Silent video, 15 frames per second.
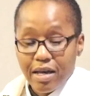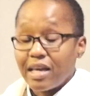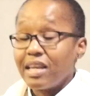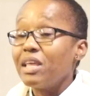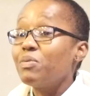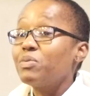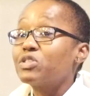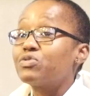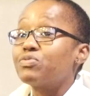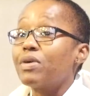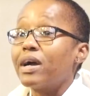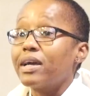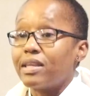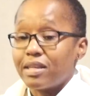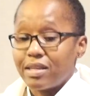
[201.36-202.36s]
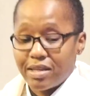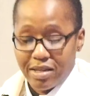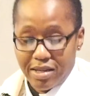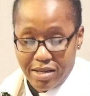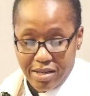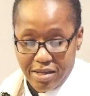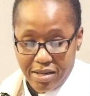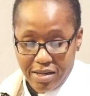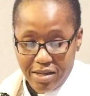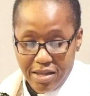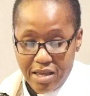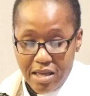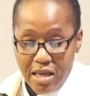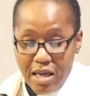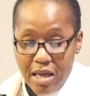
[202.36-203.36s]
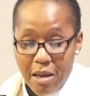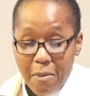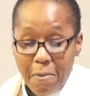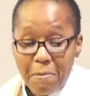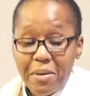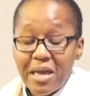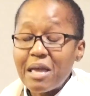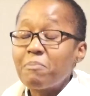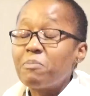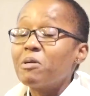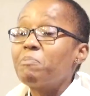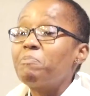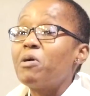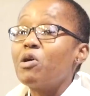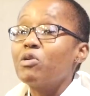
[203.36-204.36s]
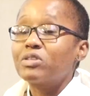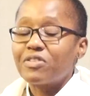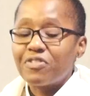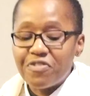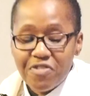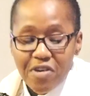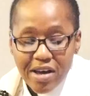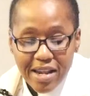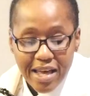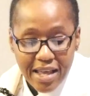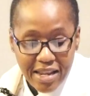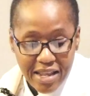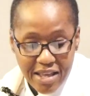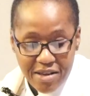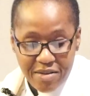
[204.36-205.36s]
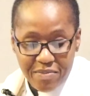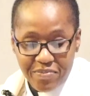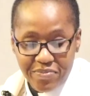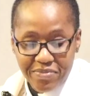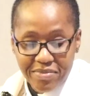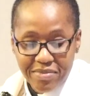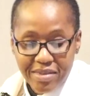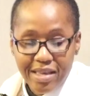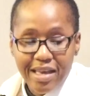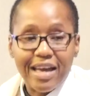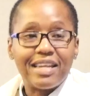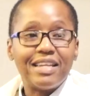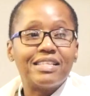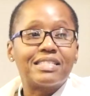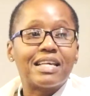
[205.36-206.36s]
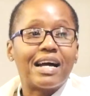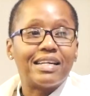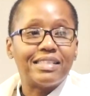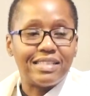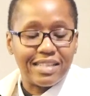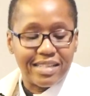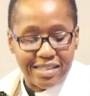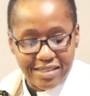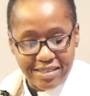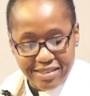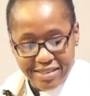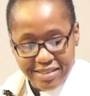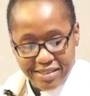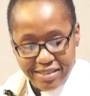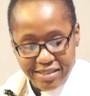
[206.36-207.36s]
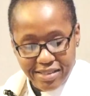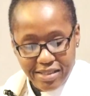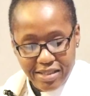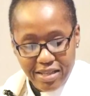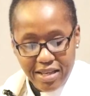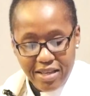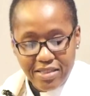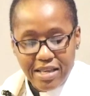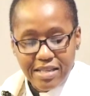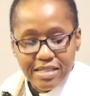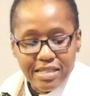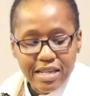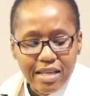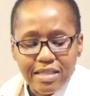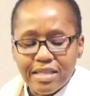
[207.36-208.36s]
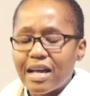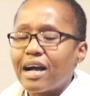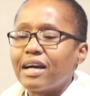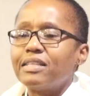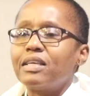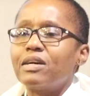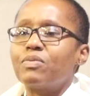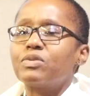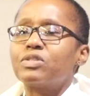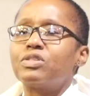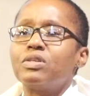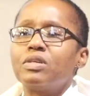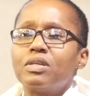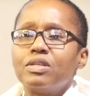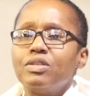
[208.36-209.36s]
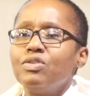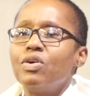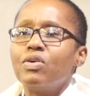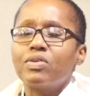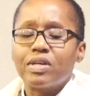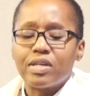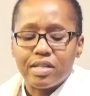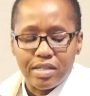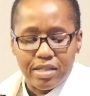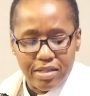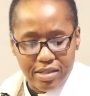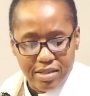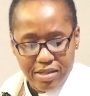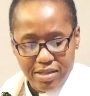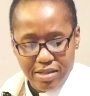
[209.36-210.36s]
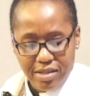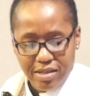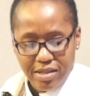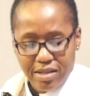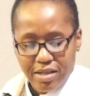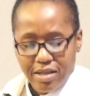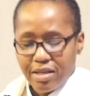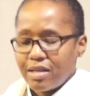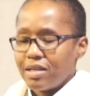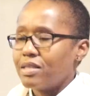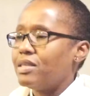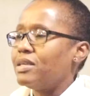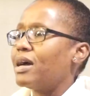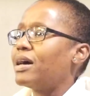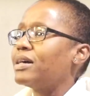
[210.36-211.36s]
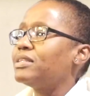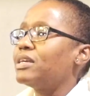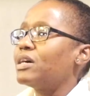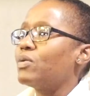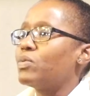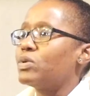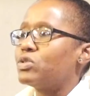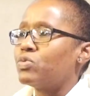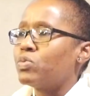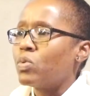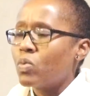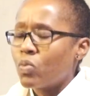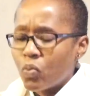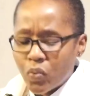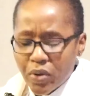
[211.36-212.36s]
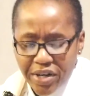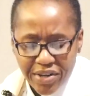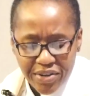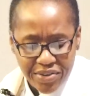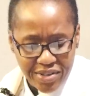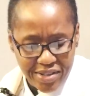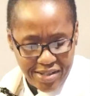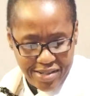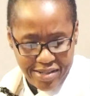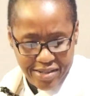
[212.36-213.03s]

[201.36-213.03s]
And he was right. People poked fun at him and his idea. They said the idea was no good. The idea was weird.